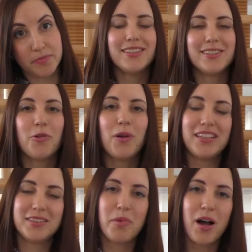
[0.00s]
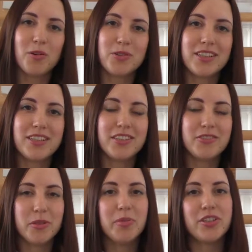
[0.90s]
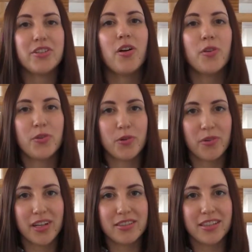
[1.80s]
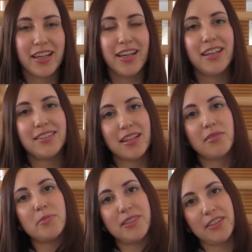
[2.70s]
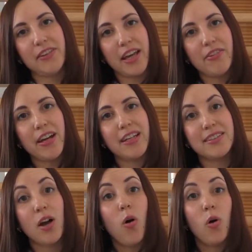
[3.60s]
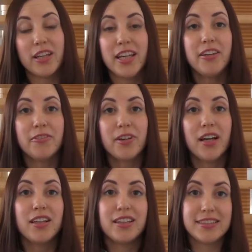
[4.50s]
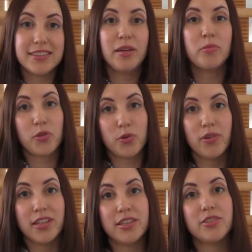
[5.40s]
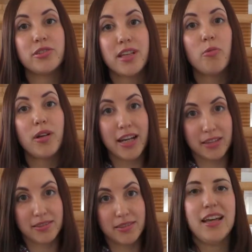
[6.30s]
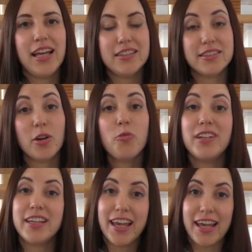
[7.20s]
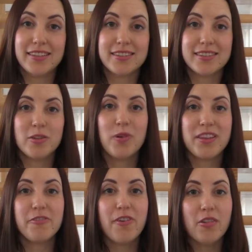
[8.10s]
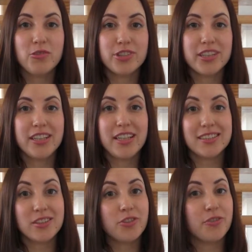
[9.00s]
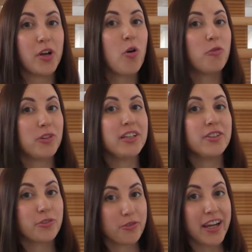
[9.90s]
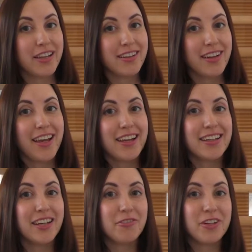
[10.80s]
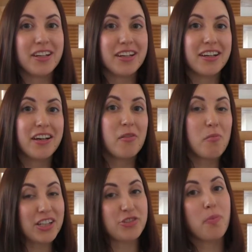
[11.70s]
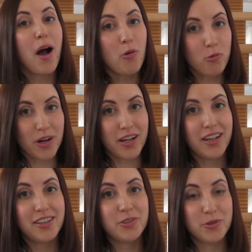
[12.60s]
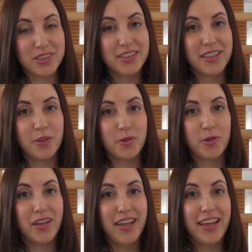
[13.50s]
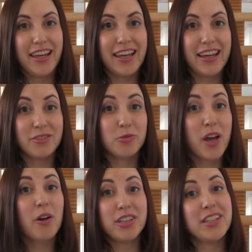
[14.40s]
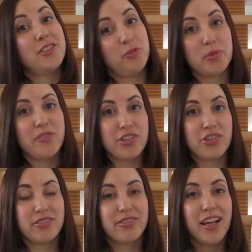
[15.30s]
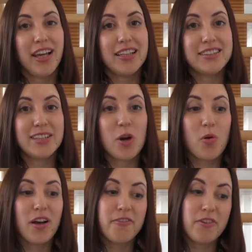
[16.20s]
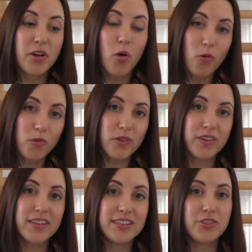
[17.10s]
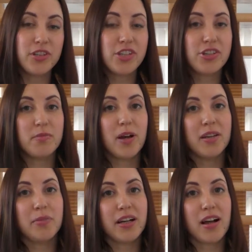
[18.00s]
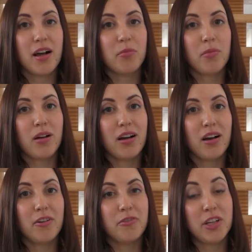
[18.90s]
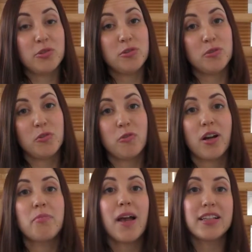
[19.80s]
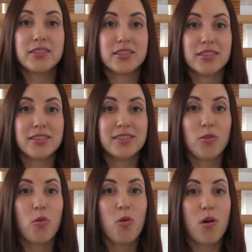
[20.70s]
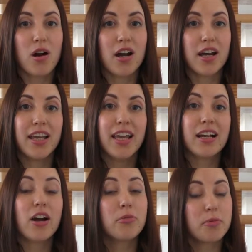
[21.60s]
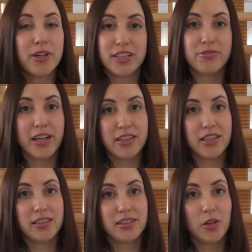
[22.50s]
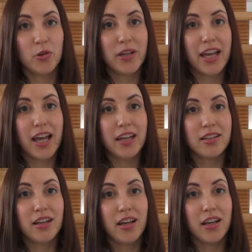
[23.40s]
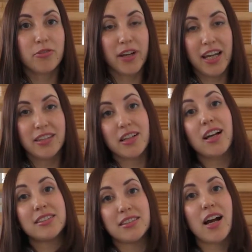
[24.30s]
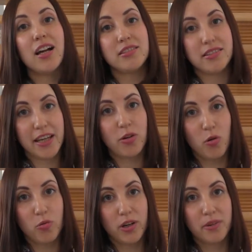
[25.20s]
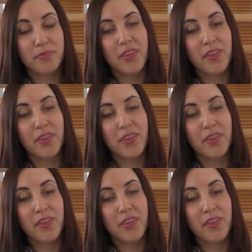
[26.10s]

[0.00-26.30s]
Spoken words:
So it's about distributing authority in some specific areas or give the same authority to someone else. It is often the case when the founder is not very often in Ukraine, given much power to the CEO and without any supervision. So very often the situation might become very useful for competitors or corporate traders who can create a hostile takeover.